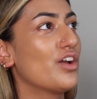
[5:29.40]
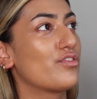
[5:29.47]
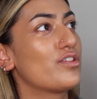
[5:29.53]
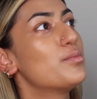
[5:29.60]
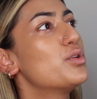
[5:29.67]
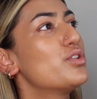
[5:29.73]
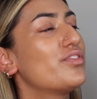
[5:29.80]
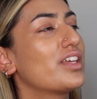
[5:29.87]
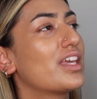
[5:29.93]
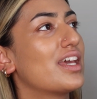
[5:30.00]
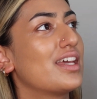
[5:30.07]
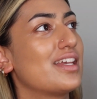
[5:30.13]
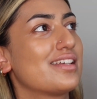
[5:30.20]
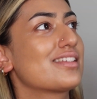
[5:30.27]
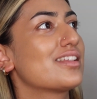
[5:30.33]
removing
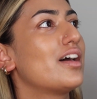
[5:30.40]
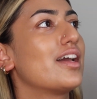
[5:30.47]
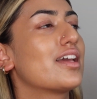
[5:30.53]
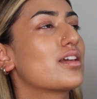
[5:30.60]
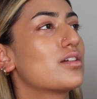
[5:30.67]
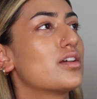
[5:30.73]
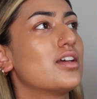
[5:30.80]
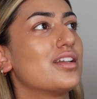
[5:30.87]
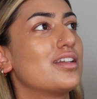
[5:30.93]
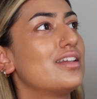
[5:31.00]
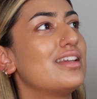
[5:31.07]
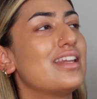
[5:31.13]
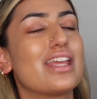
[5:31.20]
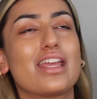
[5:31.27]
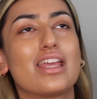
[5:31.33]
it is like
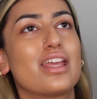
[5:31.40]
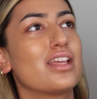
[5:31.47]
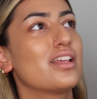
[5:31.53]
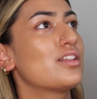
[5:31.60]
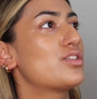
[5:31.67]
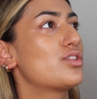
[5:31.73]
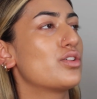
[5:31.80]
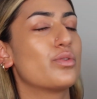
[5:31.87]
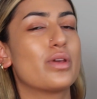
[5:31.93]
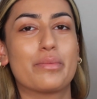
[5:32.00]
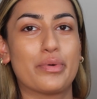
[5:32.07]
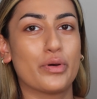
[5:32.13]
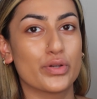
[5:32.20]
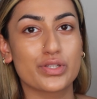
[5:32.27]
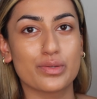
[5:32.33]
near to
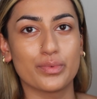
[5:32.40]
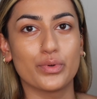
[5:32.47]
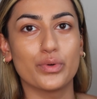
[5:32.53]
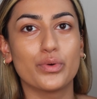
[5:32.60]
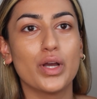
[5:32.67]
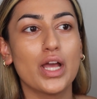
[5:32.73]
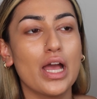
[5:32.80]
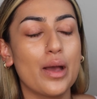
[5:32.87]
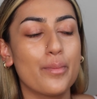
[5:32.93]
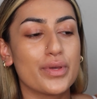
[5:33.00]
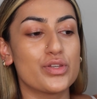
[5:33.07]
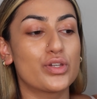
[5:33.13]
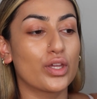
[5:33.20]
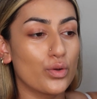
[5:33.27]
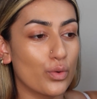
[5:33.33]
impossible,
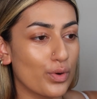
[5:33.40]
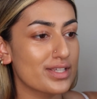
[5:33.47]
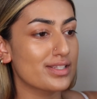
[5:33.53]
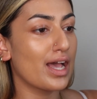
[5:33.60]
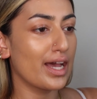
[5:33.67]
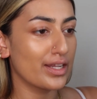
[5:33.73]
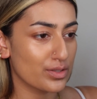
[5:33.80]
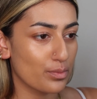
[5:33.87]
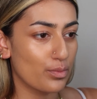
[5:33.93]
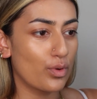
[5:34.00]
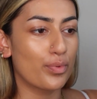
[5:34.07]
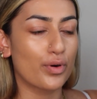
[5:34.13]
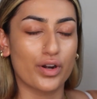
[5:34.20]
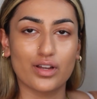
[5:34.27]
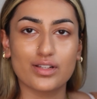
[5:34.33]
but you can always add
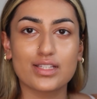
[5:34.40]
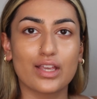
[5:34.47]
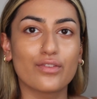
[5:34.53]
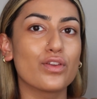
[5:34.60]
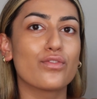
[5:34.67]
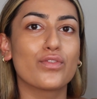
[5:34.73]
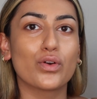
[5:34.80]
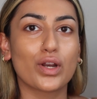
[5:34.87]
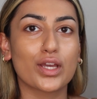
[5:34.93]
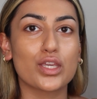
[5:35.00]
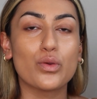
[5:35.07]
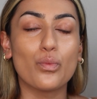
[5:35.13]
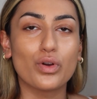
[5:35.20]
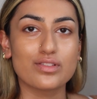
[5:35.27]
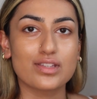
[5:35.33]
more product if you feel
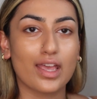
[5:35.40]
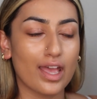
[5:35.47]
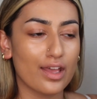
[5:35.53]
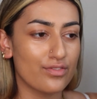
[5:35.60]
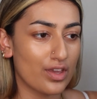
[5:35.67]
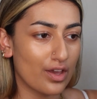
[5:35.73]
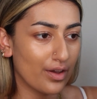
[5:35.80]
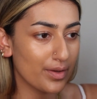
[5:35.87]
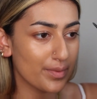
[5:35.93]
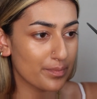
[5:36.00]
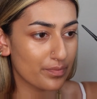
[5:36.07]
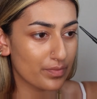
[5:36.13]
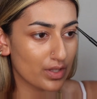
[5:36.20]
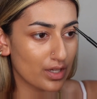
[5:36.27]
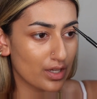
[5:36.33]
like you want it heavier.
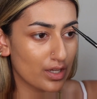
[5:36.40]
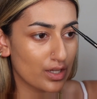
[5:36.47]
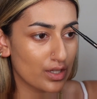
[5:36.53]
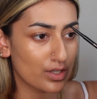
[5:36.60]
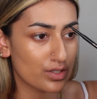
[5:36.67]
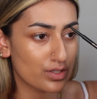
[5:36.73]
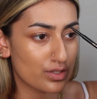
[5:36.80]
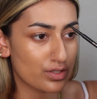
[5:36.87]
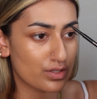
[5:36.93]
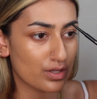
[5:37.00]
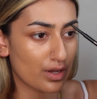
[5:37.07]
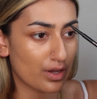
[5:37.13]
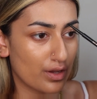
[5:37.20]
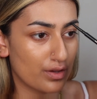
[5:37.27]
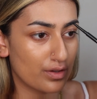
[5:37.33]

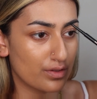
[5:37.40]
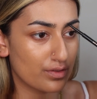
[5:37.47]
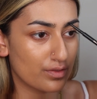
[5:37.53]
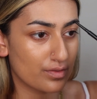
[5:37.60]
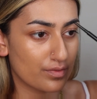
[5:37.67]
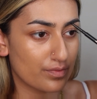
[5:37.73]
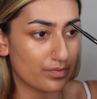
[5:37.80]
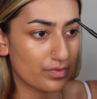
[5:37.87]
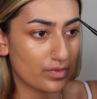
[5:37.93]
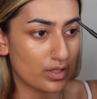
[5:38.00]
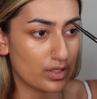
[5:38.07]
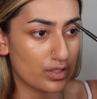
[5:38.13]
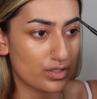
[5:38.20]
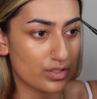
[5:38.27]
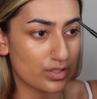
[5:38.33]
So
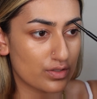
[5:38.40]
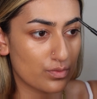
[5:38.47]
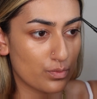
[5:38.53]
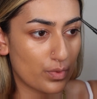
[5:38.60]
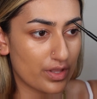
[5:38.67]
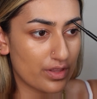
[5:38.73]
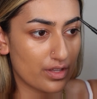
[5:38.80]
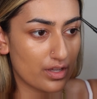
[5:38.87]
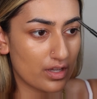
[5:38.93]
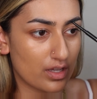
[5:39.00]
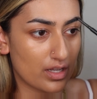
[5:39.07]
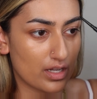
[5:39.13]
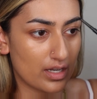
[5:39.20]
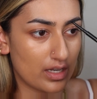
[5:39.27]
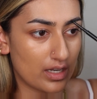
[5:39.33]
just with
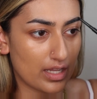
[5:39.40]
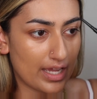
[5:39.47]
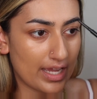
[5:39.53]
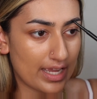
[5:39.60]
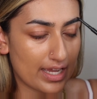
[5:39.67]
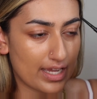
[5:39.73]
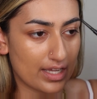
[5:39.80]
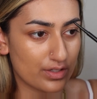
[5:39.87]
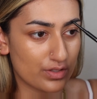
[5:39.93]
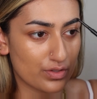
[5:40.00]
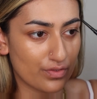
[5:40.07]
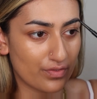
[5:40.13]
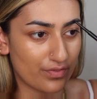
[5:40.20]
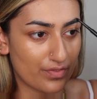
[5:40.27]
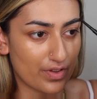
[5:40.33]
a light hand,
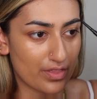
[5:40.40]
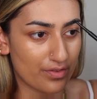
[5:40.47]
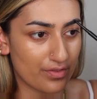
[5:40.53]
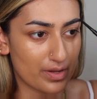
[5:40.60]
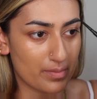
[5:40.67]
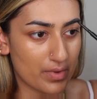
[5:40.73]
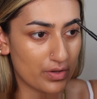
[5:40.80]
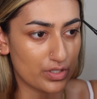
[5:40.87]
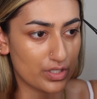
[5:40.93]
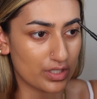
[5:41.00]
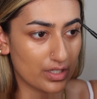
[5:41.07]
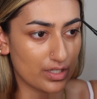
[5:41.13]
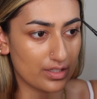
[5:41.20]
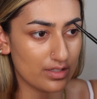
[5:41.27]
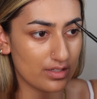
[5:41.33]
sort of feathery
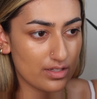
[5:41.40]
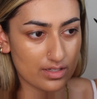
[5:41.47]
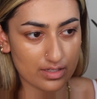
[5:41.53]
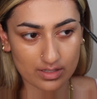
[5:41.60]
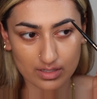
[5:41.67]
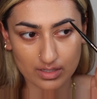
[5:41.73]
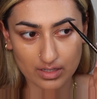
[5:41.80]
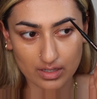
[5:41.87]
motions.